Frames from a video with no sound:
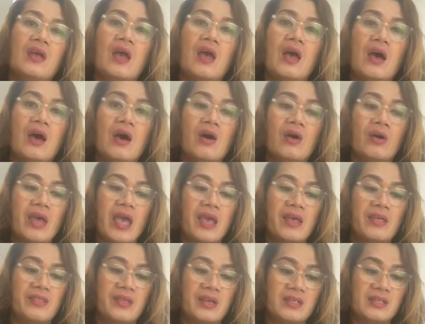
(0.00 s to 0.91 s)
Okay,
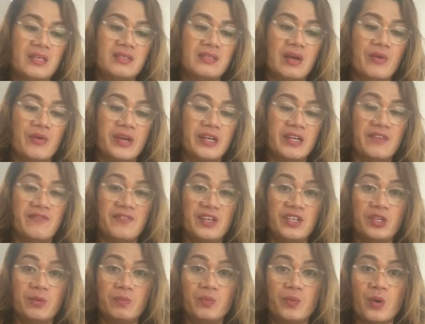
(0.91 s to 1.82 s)
this is our
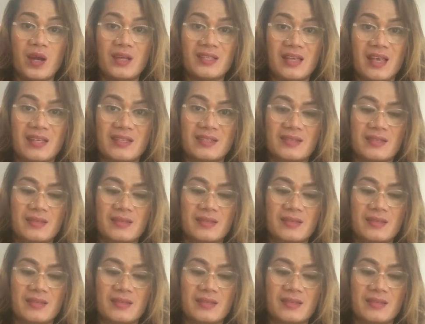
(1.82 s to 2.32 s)
division process.